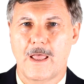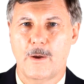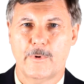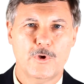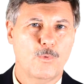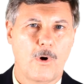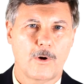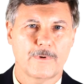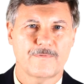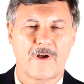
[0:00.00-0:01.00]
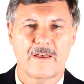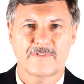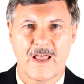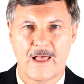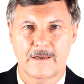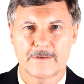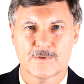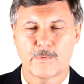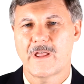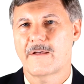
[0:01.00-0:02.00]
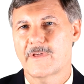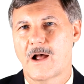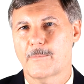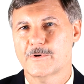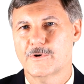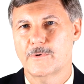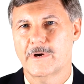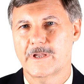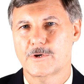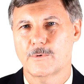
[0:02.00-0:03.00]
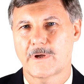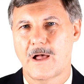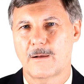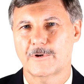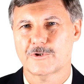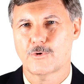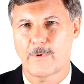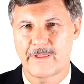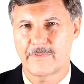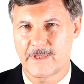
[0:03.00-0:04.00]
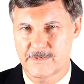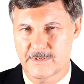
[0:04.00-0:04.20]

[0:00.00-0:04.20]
And when you walk with five talents, we have the opportunity to accomplish great things